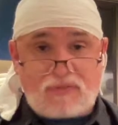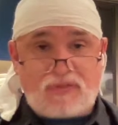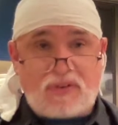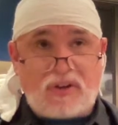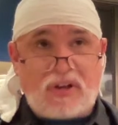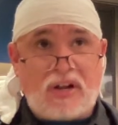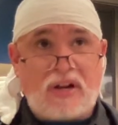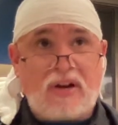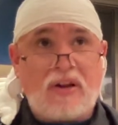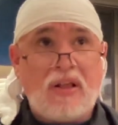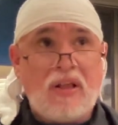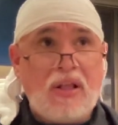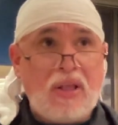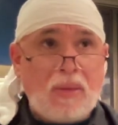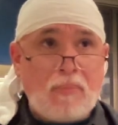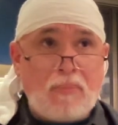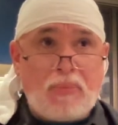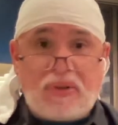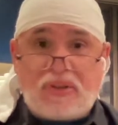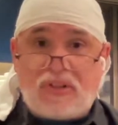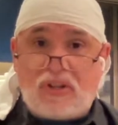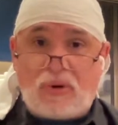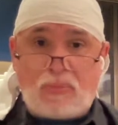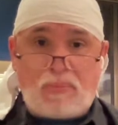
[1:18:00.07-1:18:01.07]
fine,
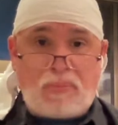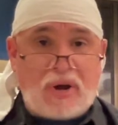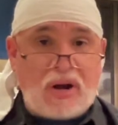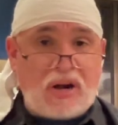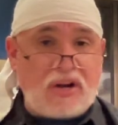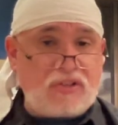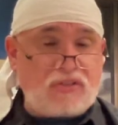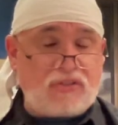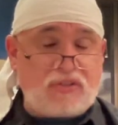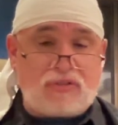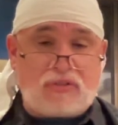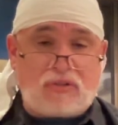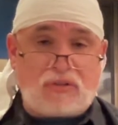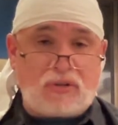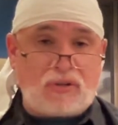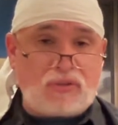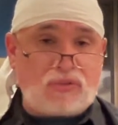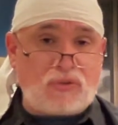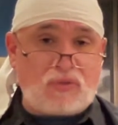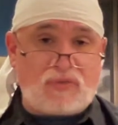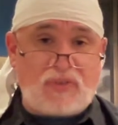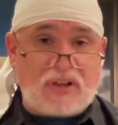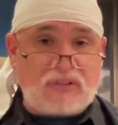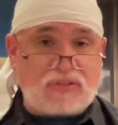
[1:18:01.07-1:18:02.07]
but their bodies
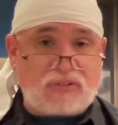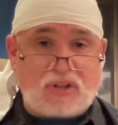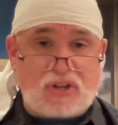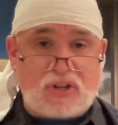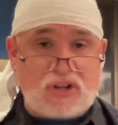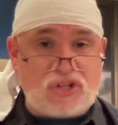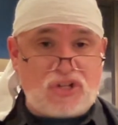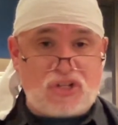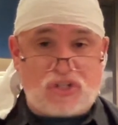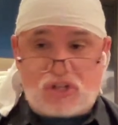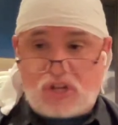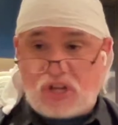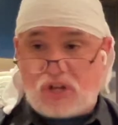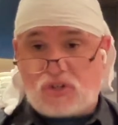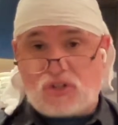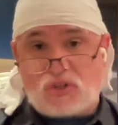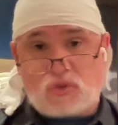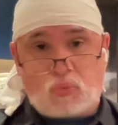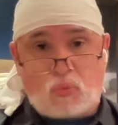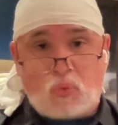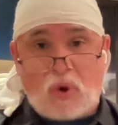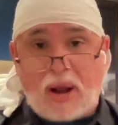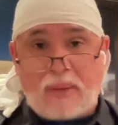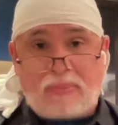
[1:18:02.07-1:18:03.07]
deteriorated so fast because it
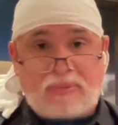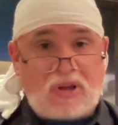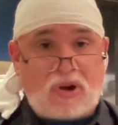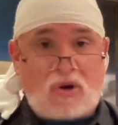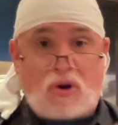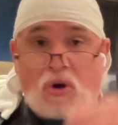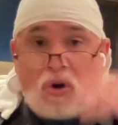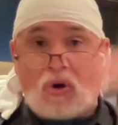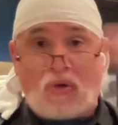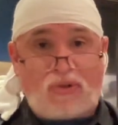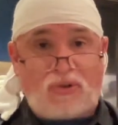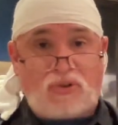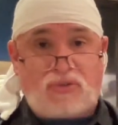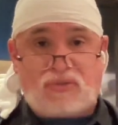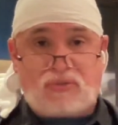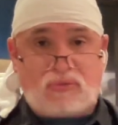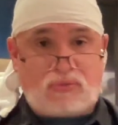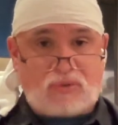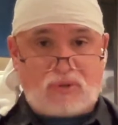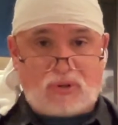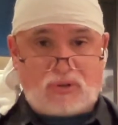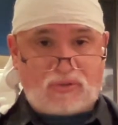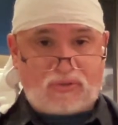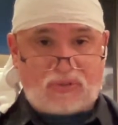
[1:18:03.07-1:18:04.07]
just wiped out all
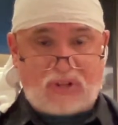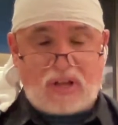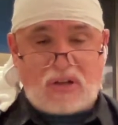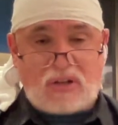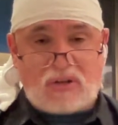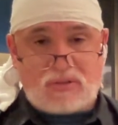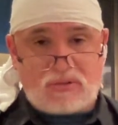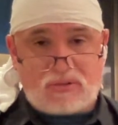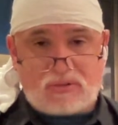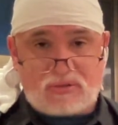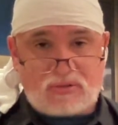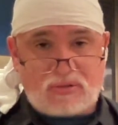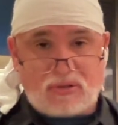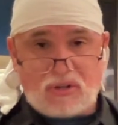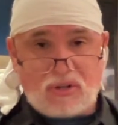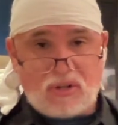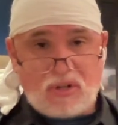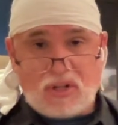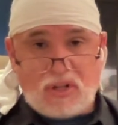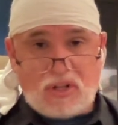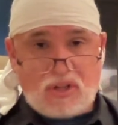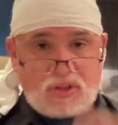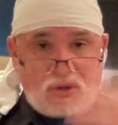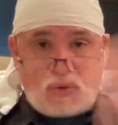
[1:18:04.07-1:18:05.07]
their cells.
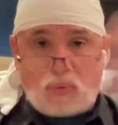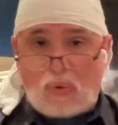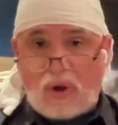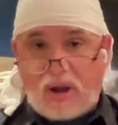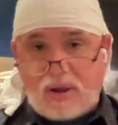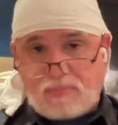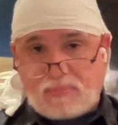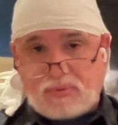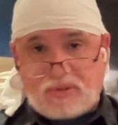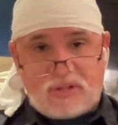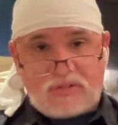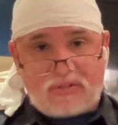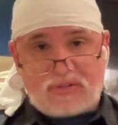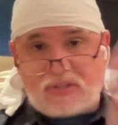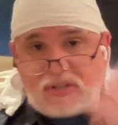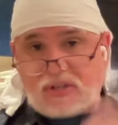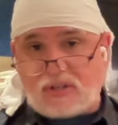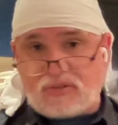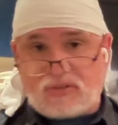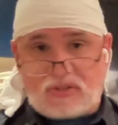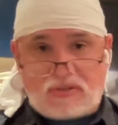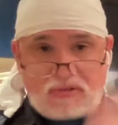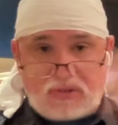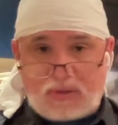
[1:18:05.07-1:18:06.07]
Their white blood
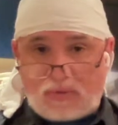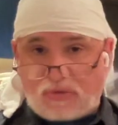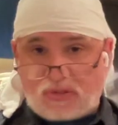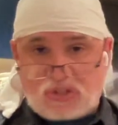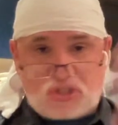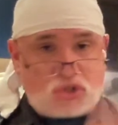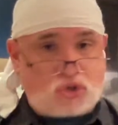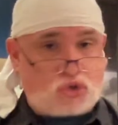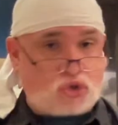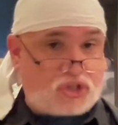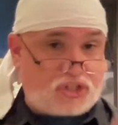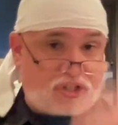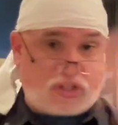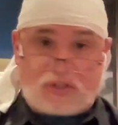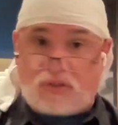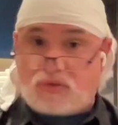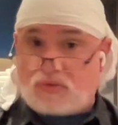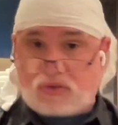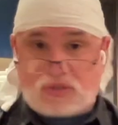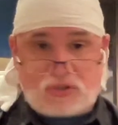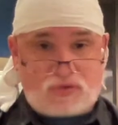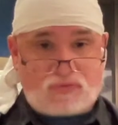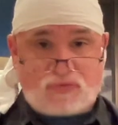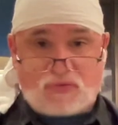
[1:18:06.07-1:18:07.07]
cells, everything was
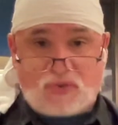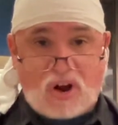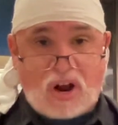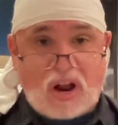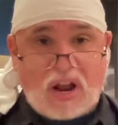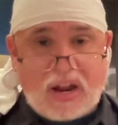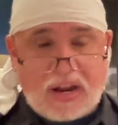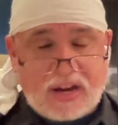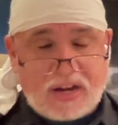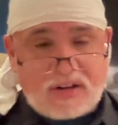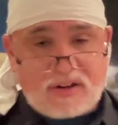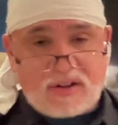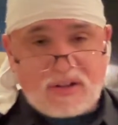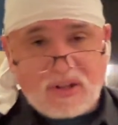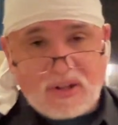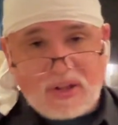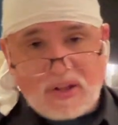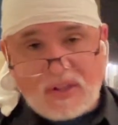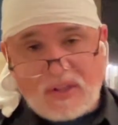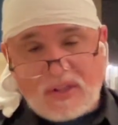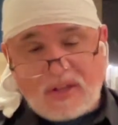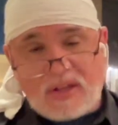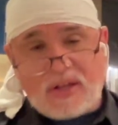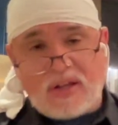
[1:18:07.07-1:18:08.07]
just fried,
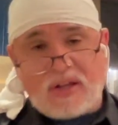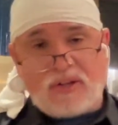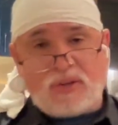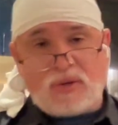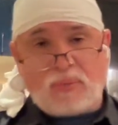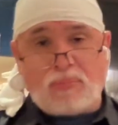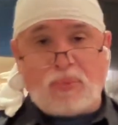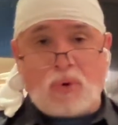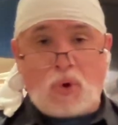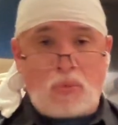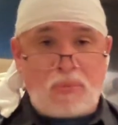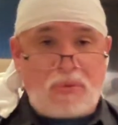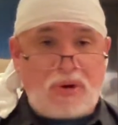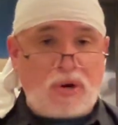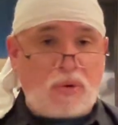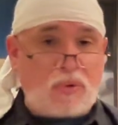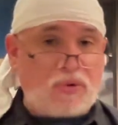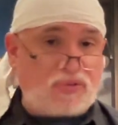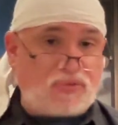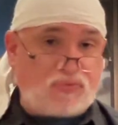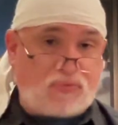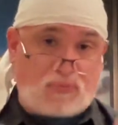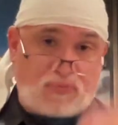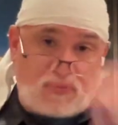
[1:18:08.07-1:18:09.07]
and their bone marrow
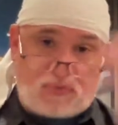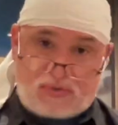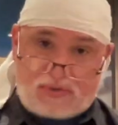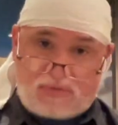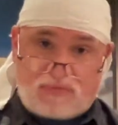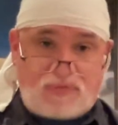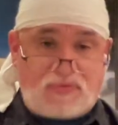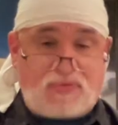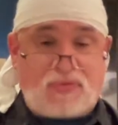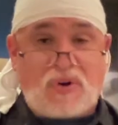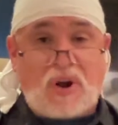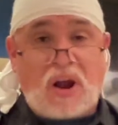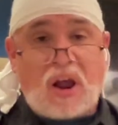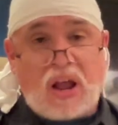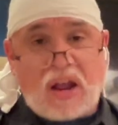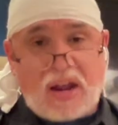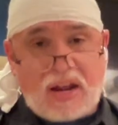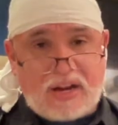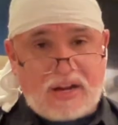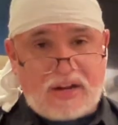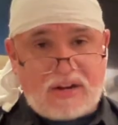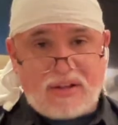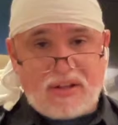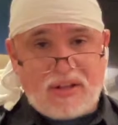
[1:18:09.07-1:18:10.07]
was
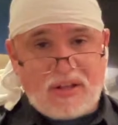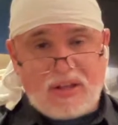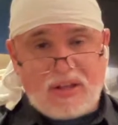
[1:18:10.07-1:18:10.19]
fried.